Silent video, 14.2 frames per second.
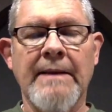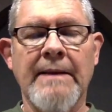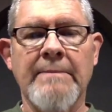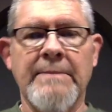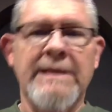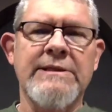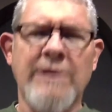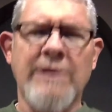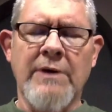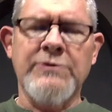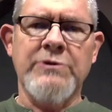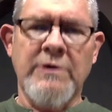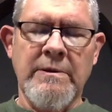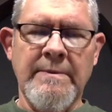But it's
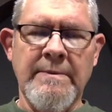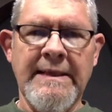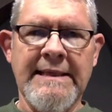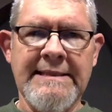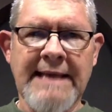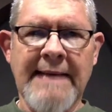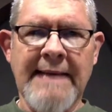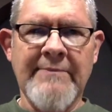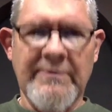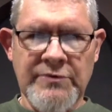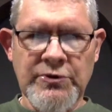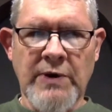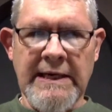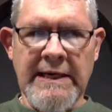also going to be a time of
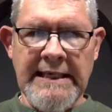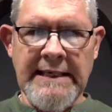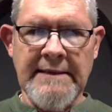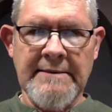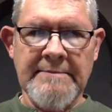training.